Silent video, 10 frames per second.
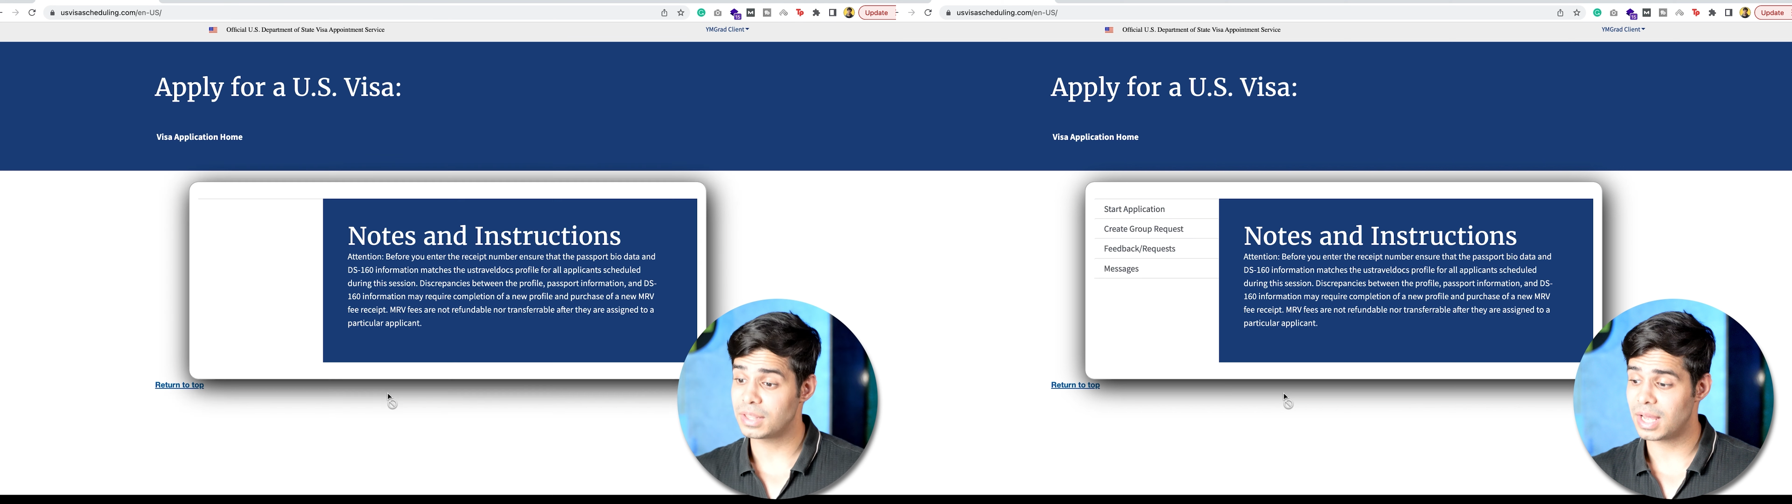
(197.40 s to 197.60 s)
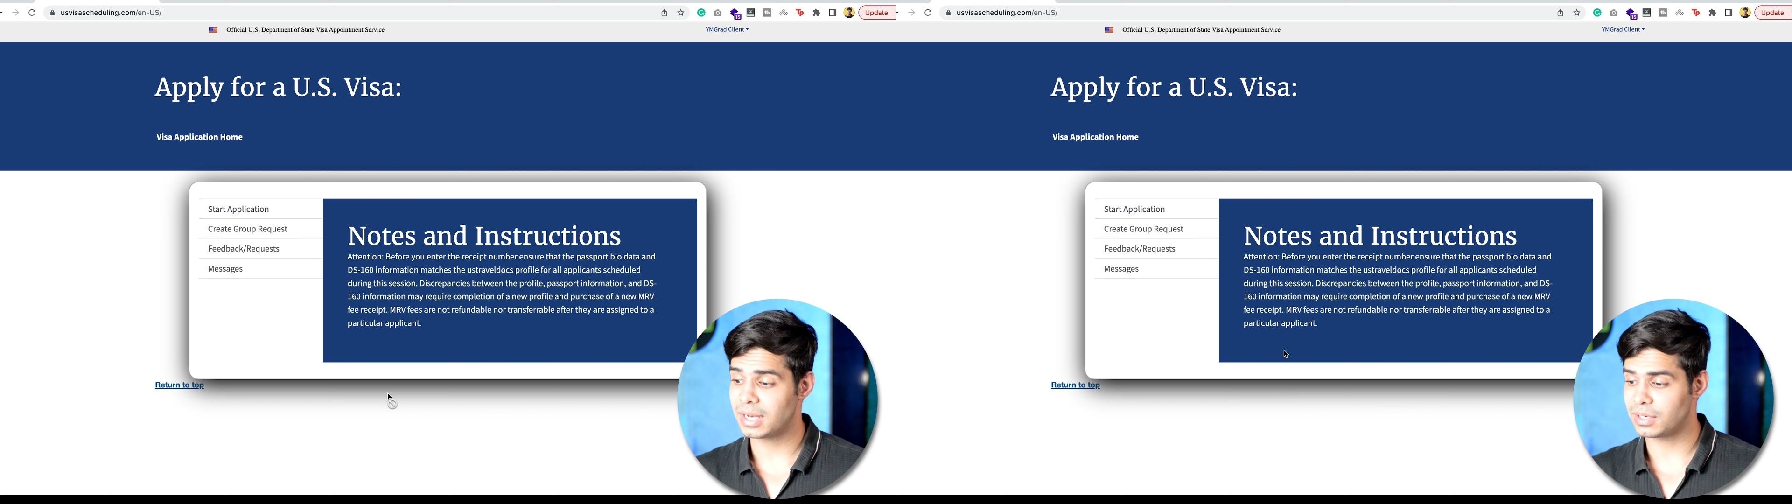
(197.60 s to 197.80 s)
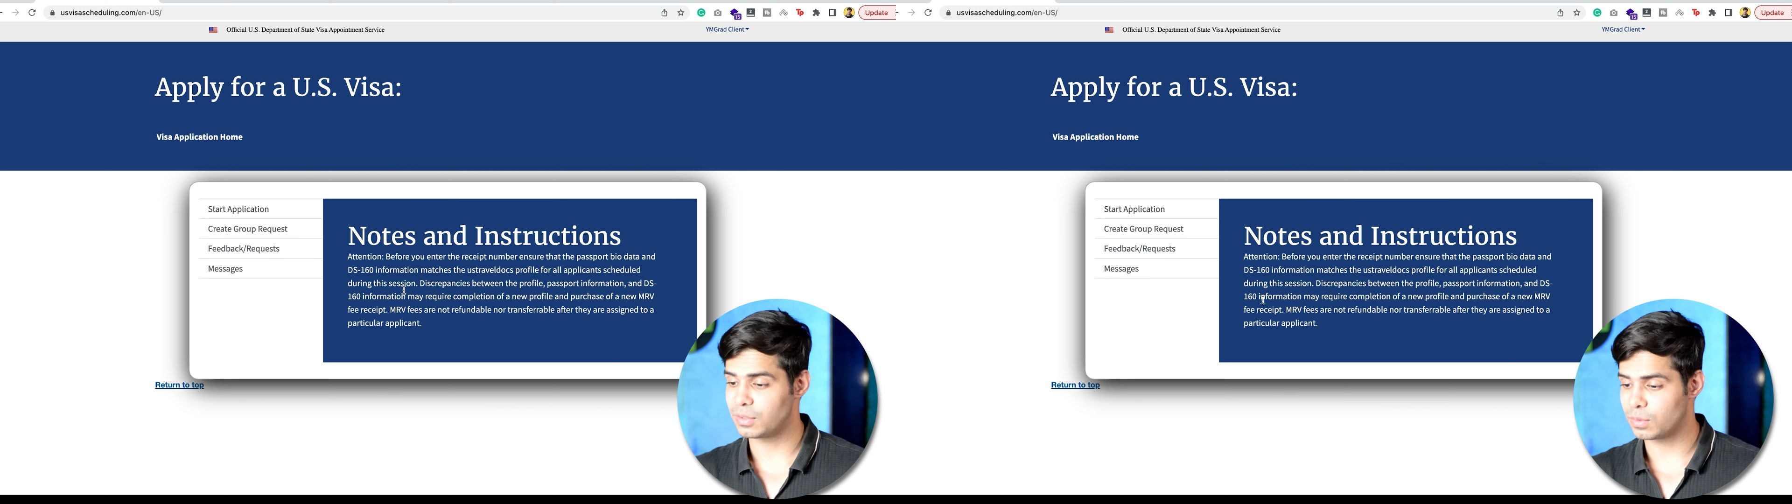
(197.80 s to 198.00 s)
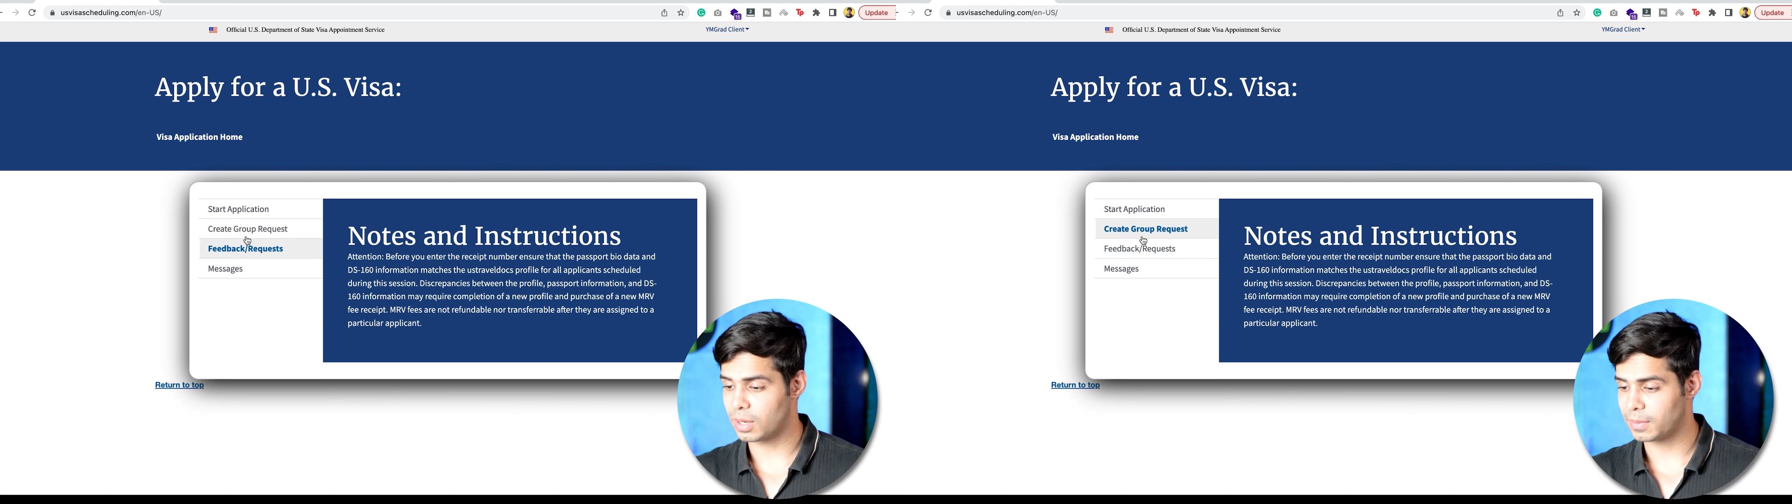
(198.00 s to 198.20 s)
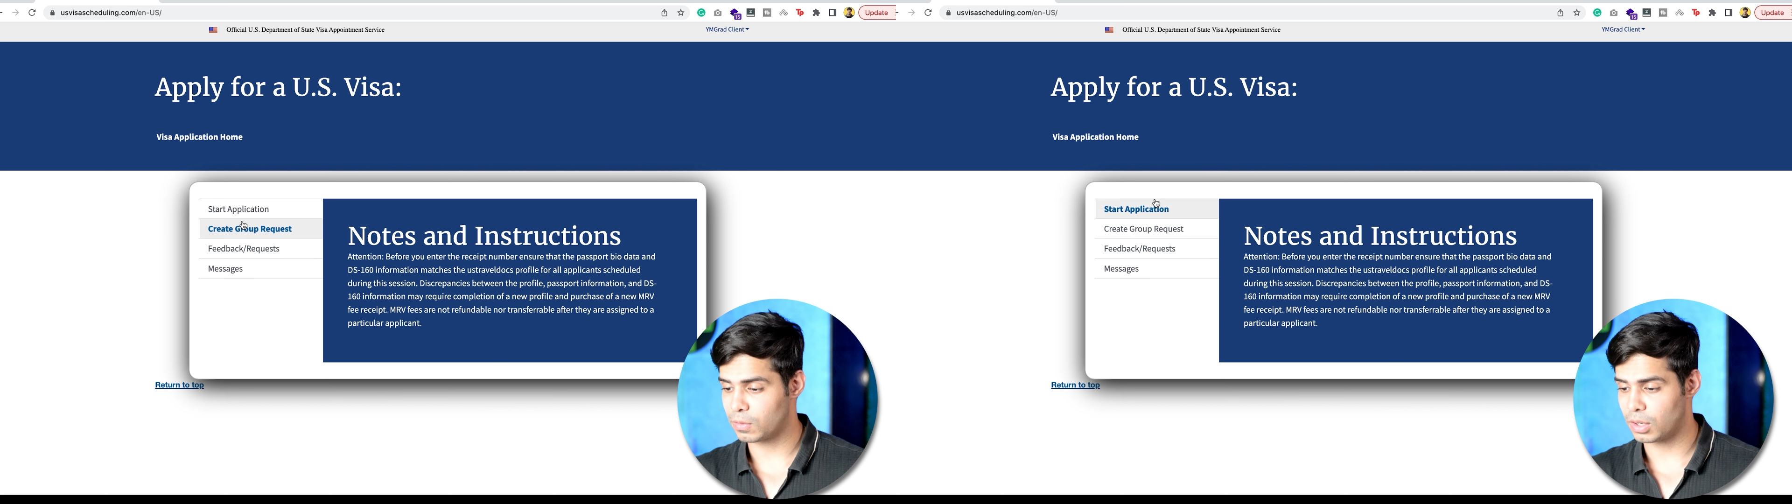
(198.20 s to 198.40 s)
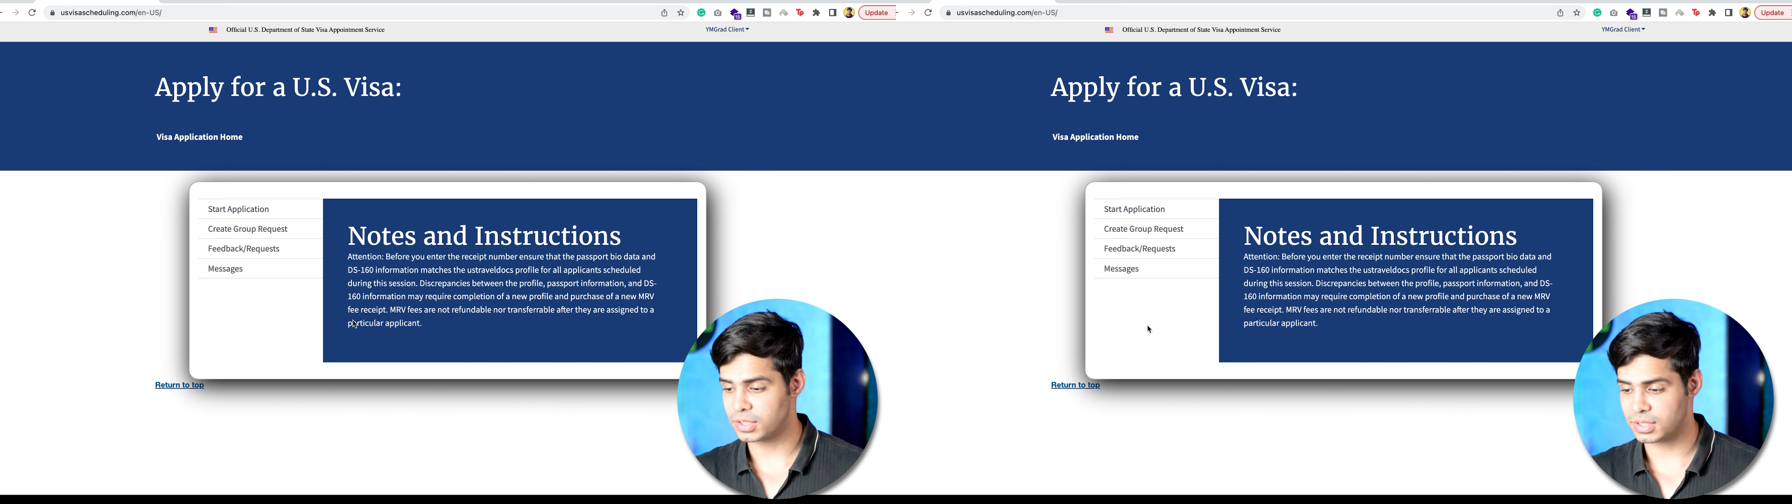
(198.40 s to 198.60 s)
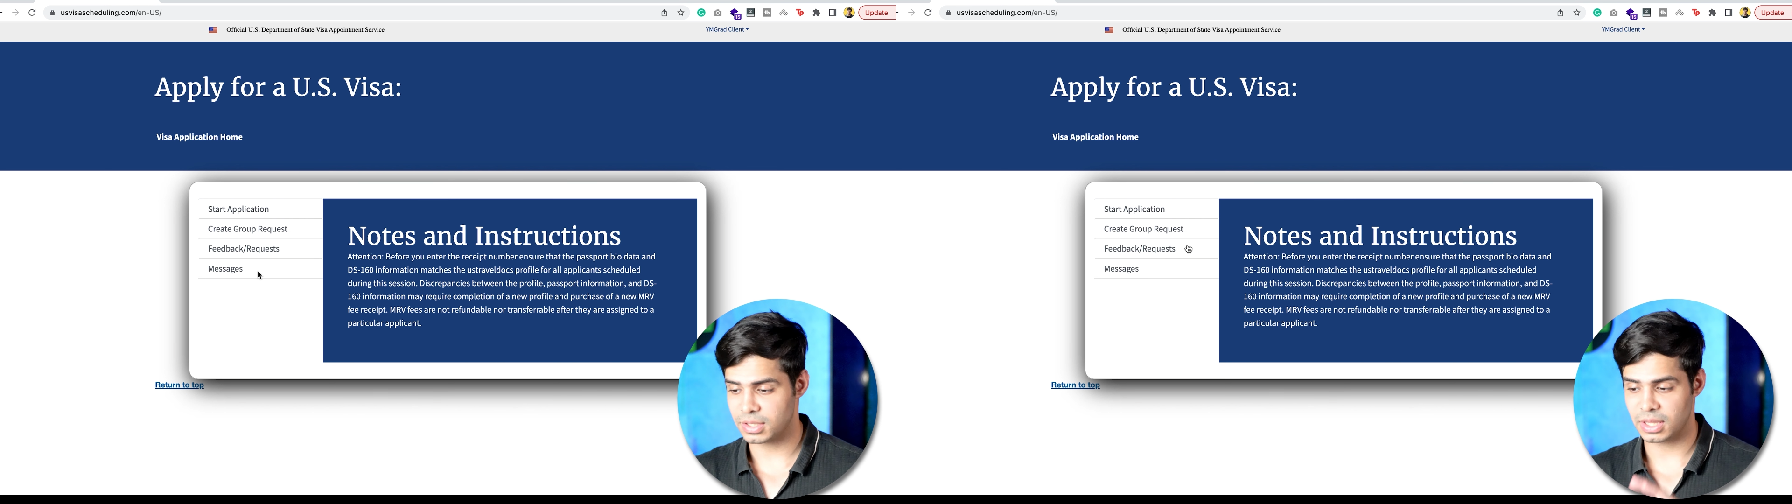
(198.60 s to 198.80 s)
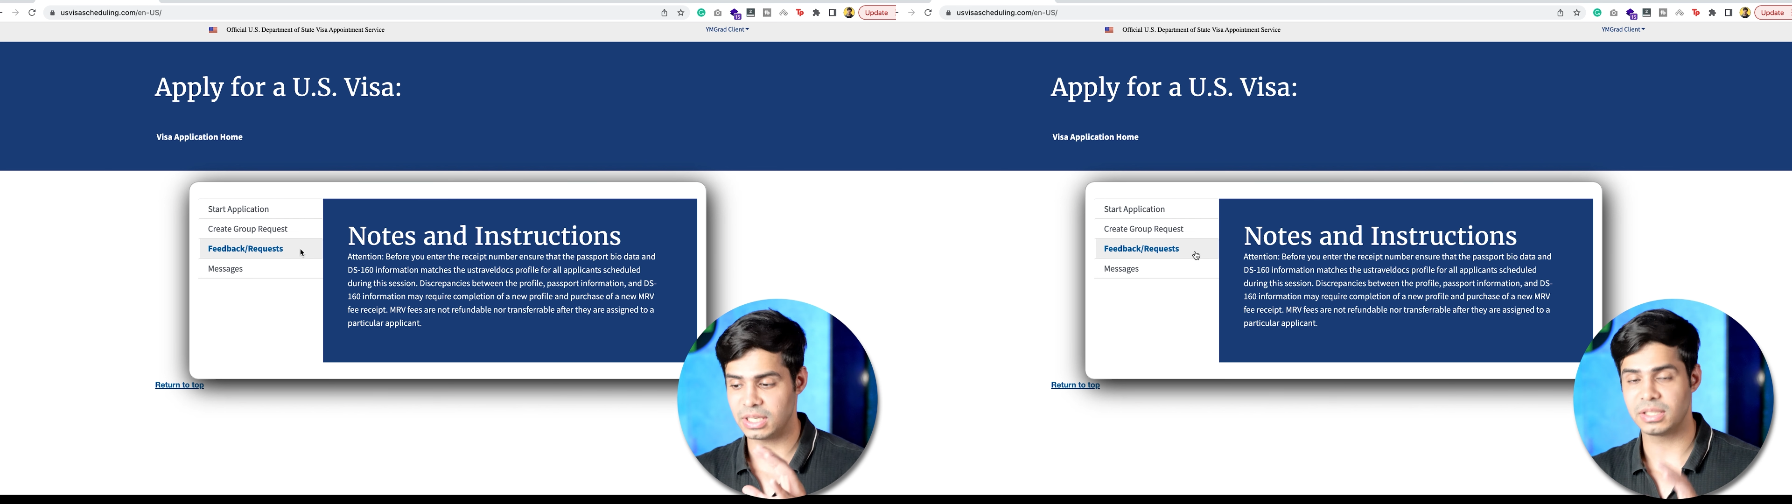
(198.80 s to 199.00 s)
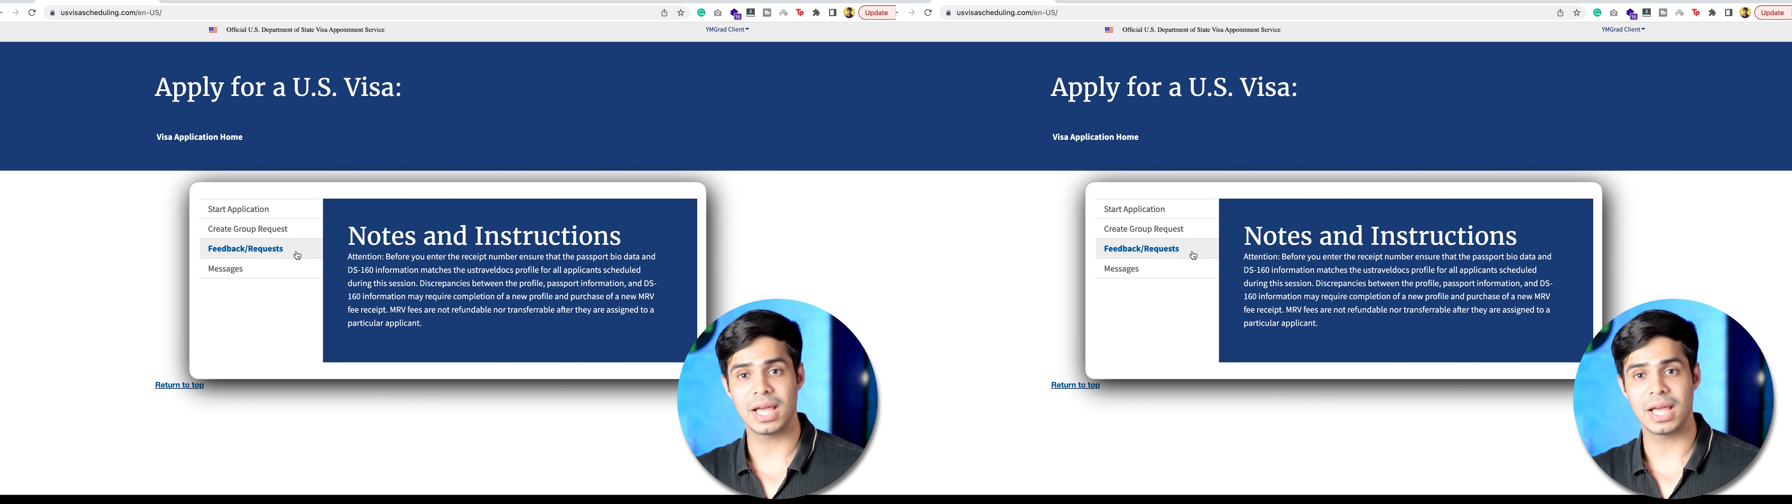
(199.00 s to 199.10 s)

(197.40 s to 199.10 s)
done that, you come across the